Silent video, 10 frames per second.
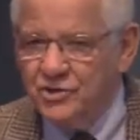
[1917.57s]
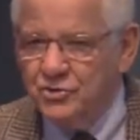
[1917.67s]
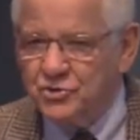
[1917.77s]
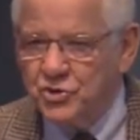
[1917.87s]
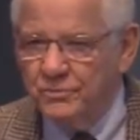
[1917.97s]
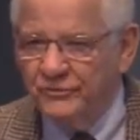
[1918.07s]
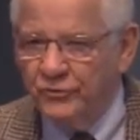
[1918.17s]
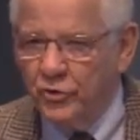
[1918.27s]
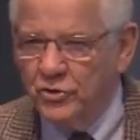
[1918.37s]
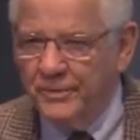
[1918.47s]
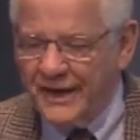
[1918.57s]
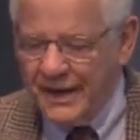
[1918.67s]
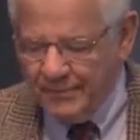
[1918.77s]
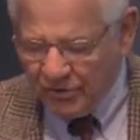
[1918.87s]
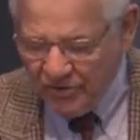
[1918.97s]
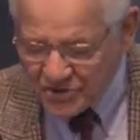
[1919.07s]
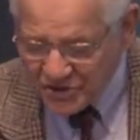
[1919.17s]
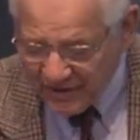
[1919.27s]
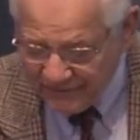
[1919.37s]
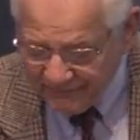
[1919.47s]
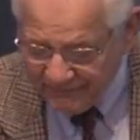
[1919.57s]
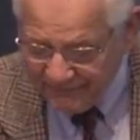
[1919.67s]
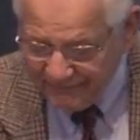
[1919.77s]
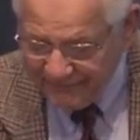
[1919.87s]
used to before you became a Christian.